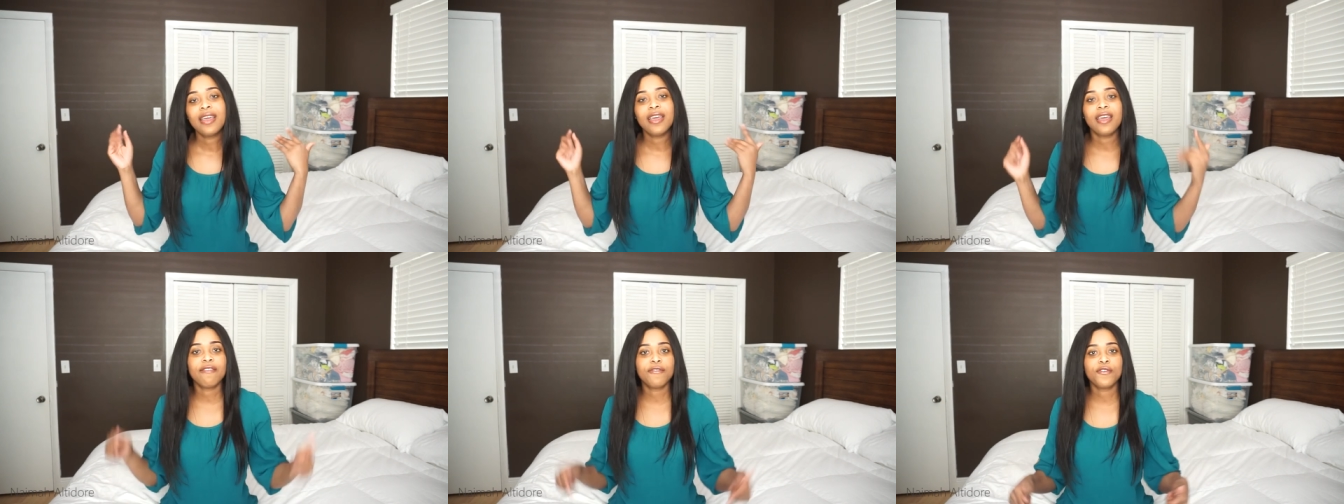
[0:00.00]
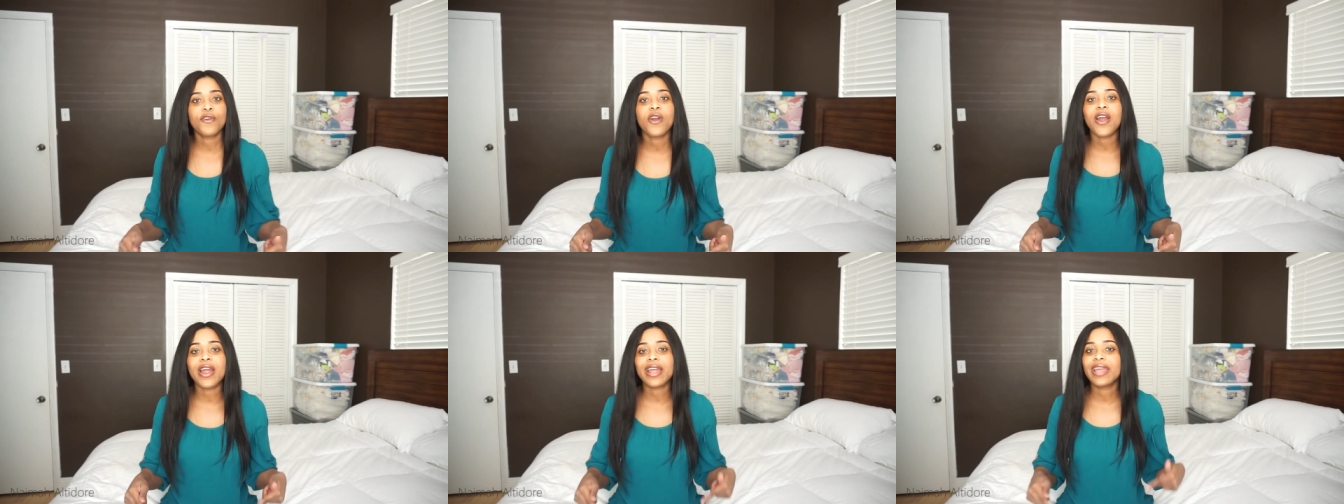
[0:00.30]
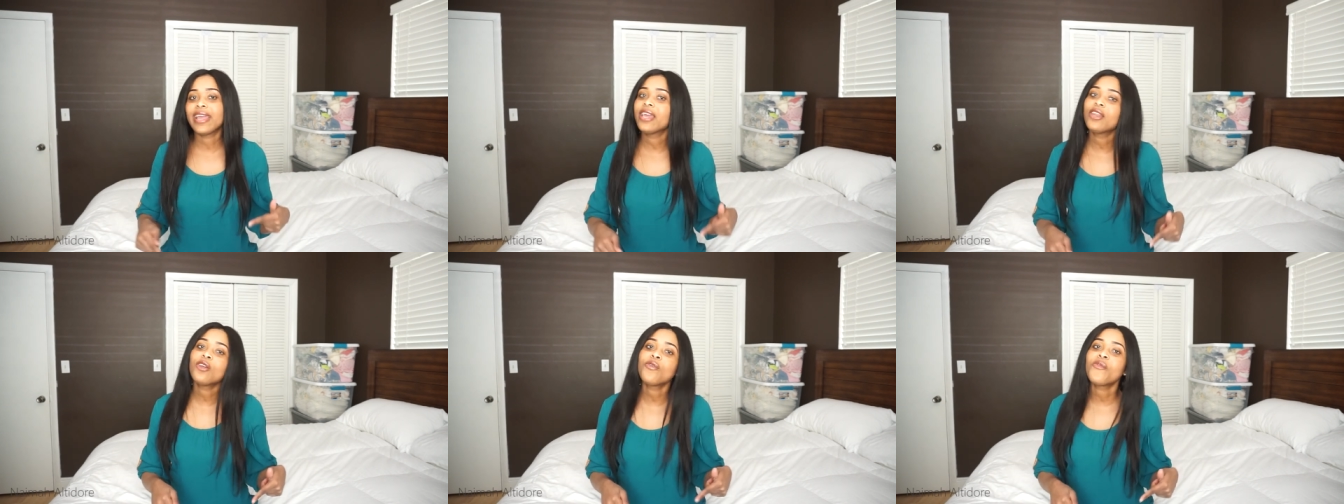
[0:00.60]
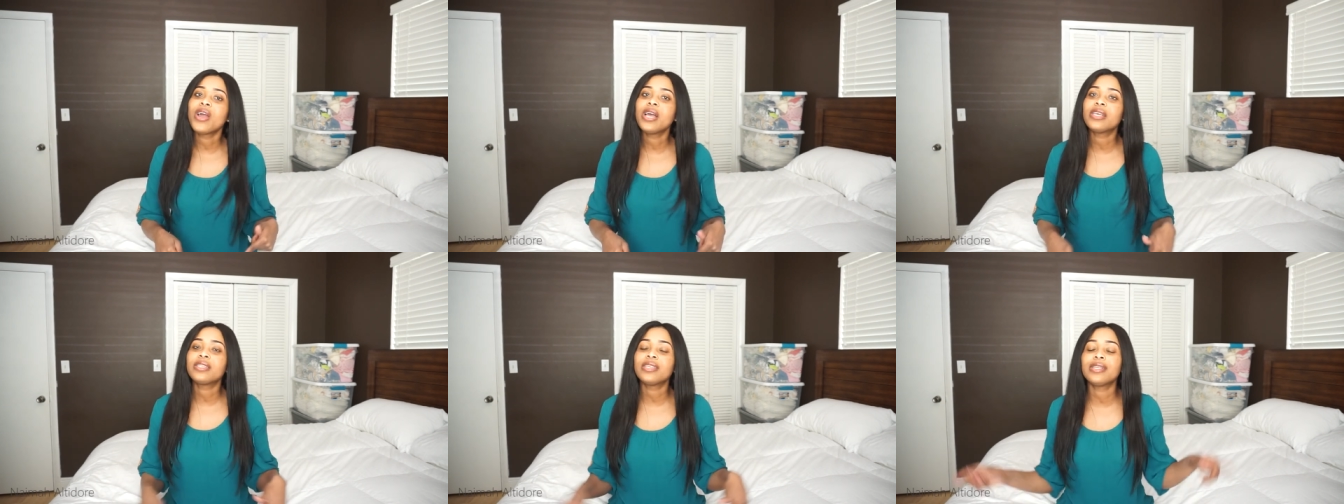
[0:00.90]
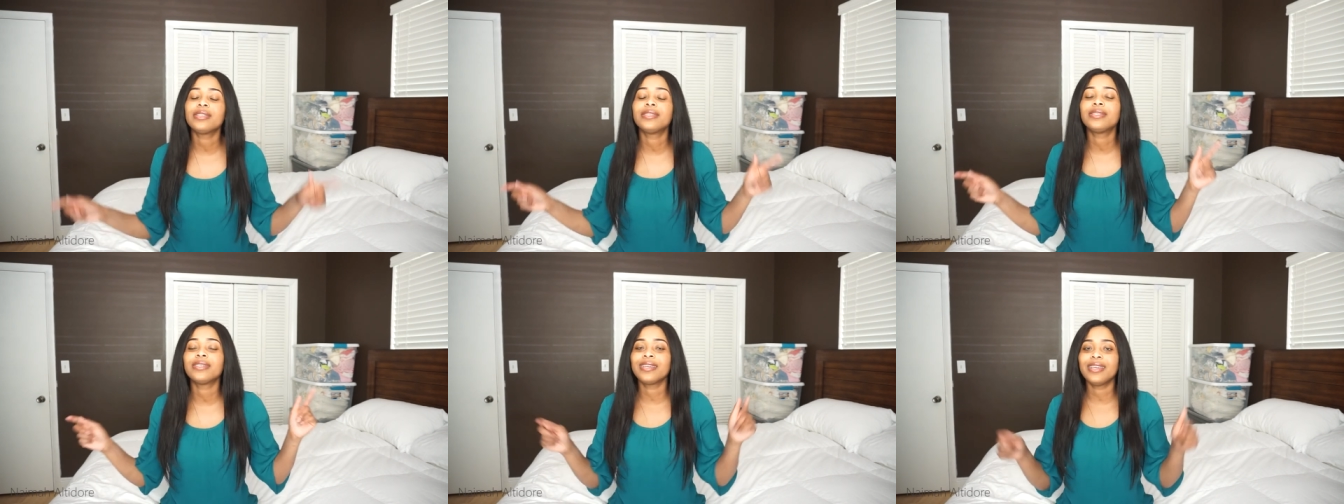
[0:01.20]
If you are
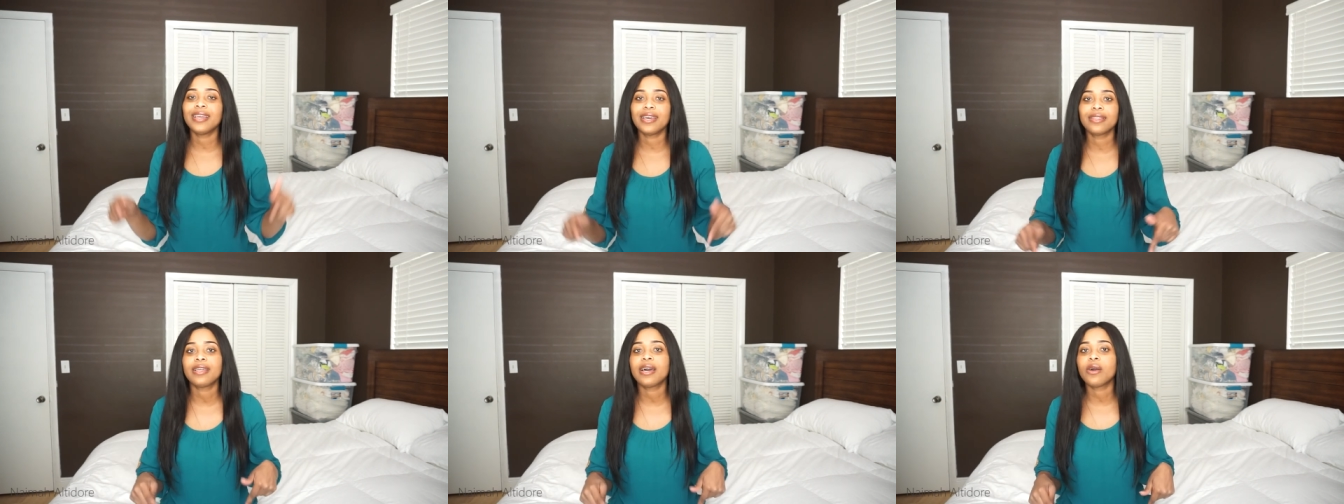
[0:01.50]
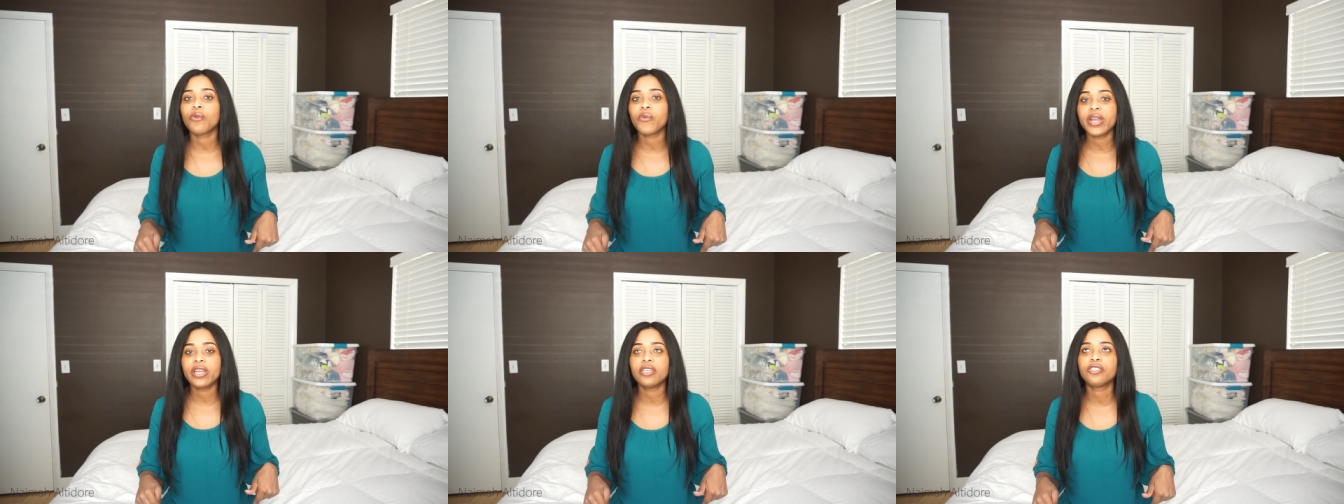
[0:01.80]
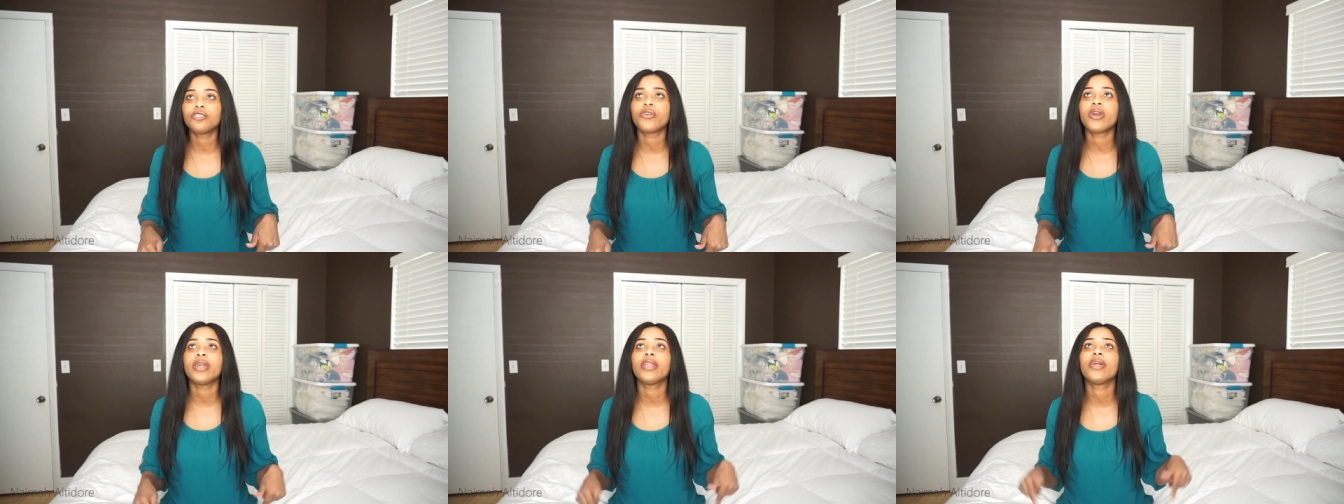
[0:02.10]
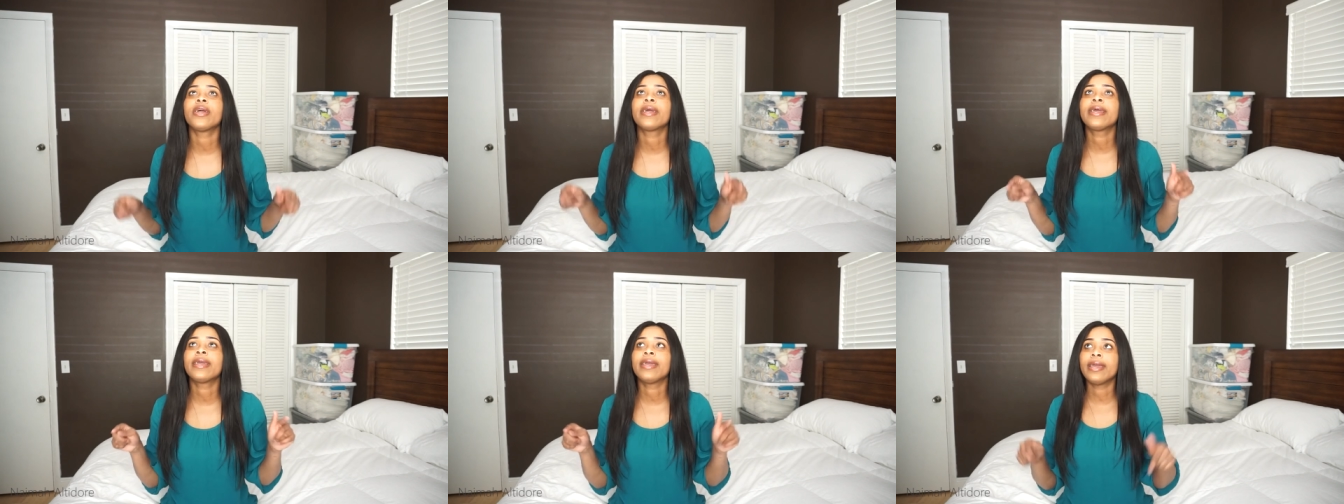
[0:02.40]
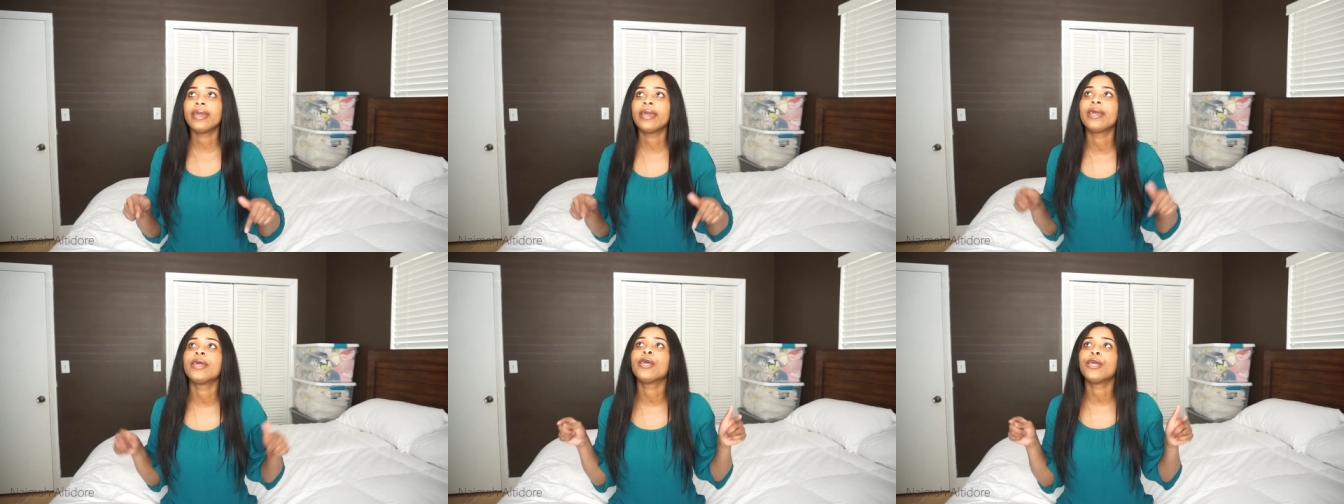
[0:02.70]
interested to get that waist trainer,
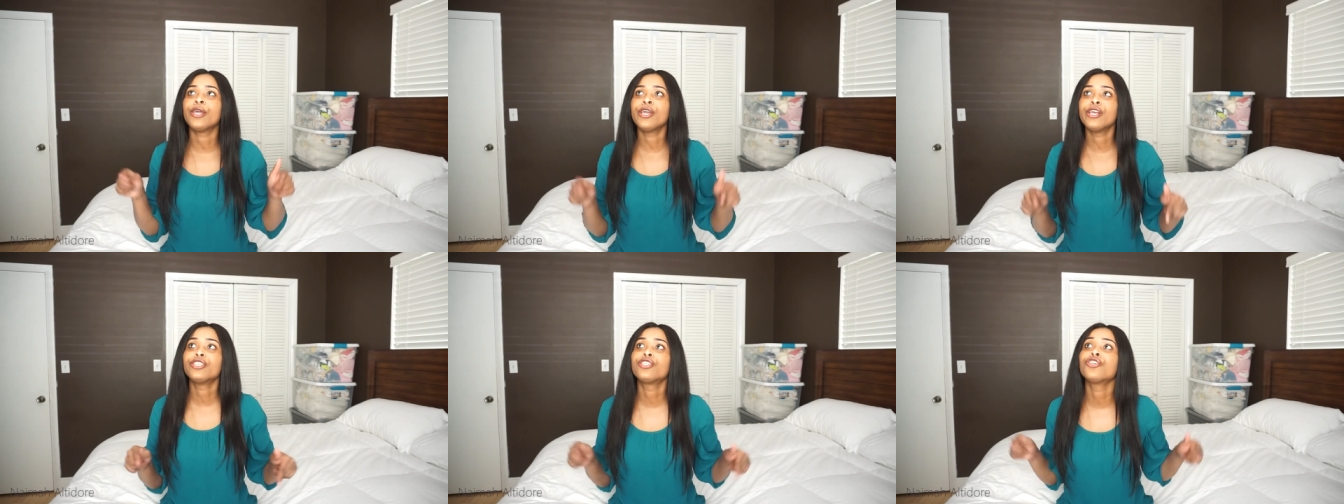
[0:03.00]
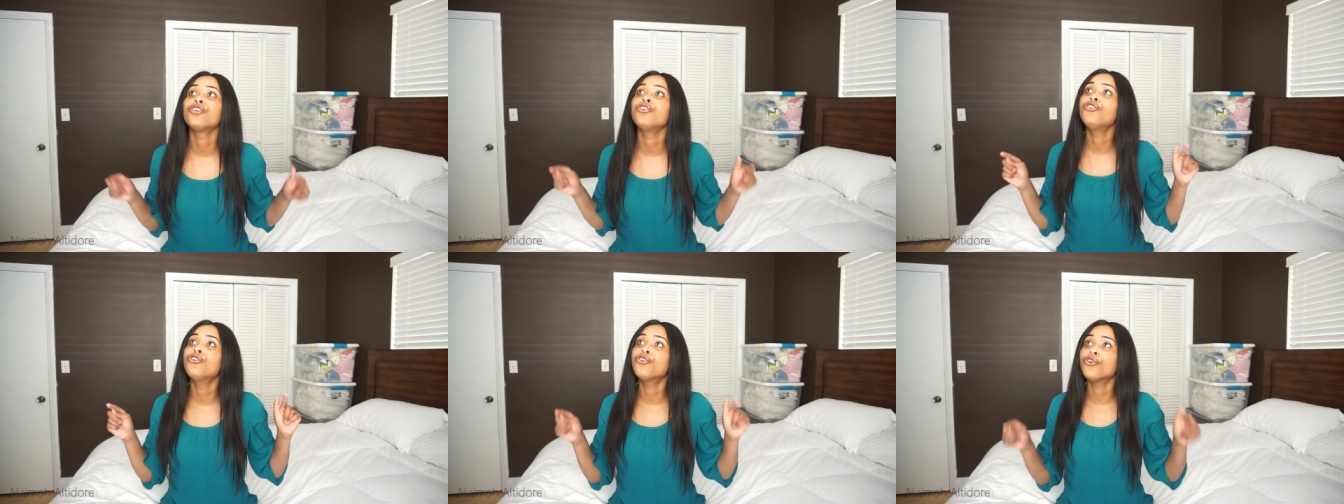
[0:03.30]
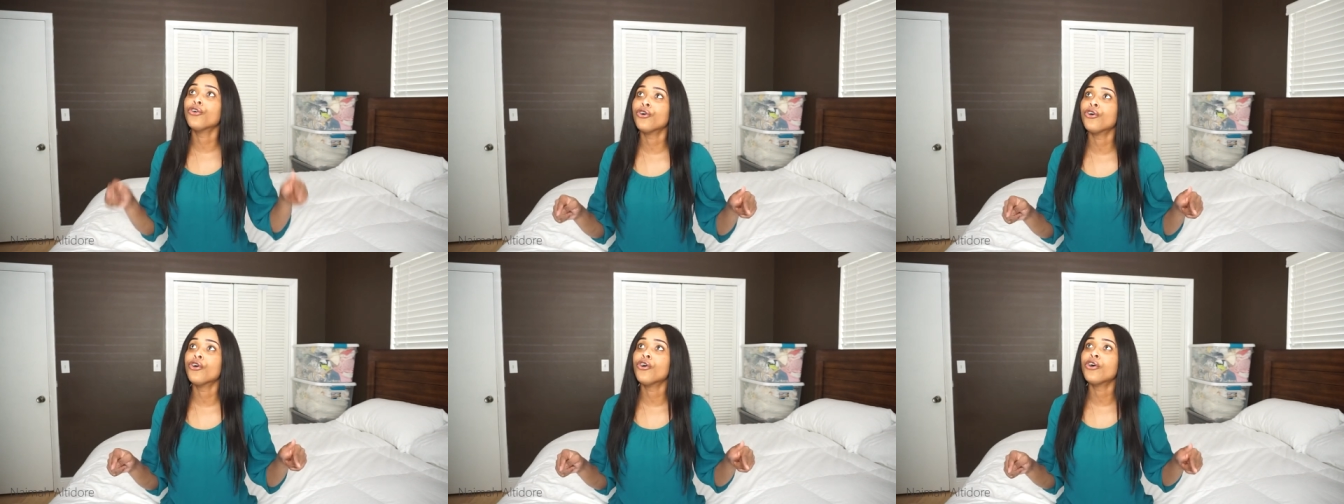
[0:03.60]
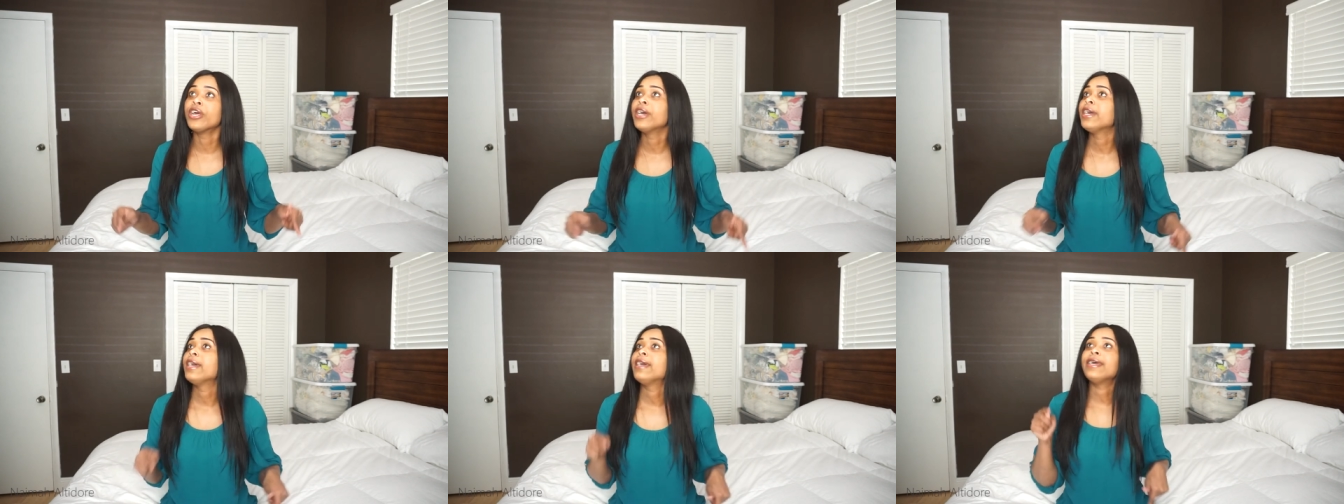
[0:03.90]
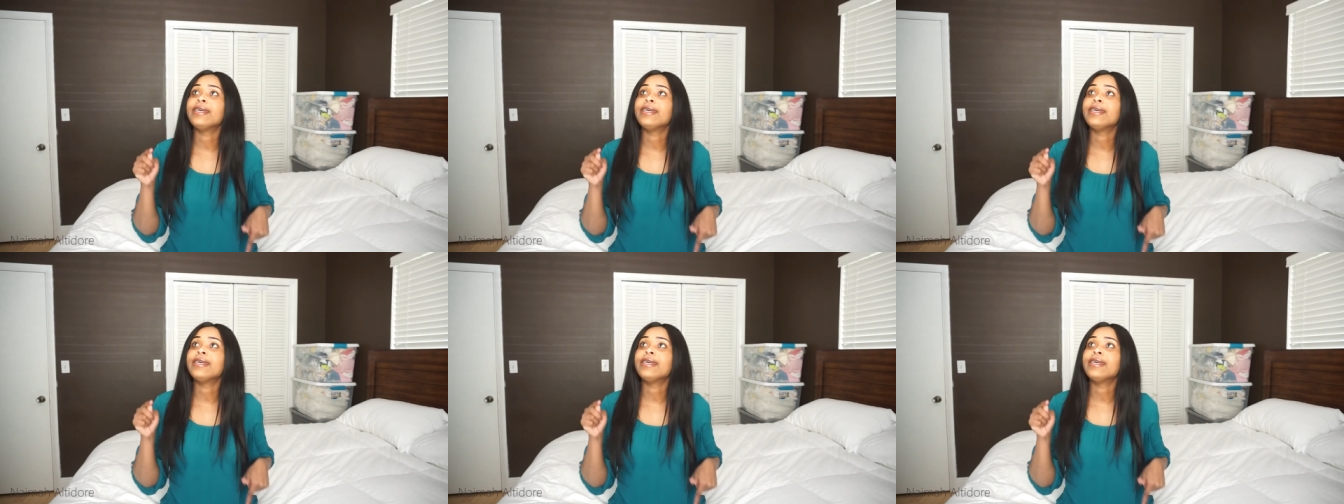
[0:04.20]
it is good.